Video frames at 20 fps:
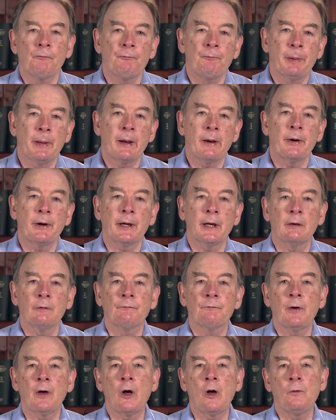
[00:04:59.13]
parent
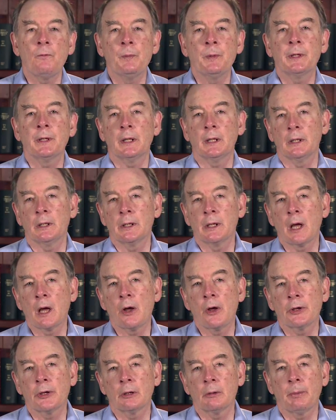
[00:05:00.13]
involvement in
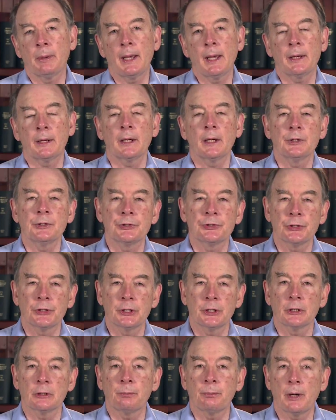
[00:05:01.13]
knowing about and
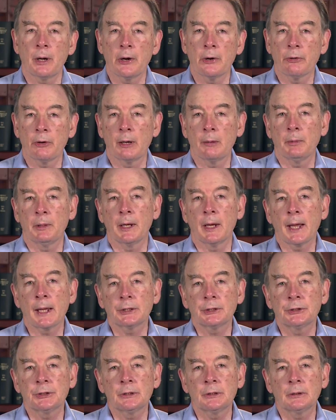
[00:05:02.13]
seeing the program in
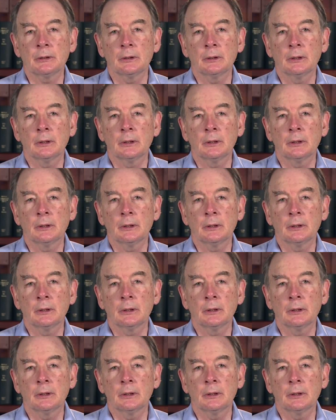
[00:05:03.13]
action,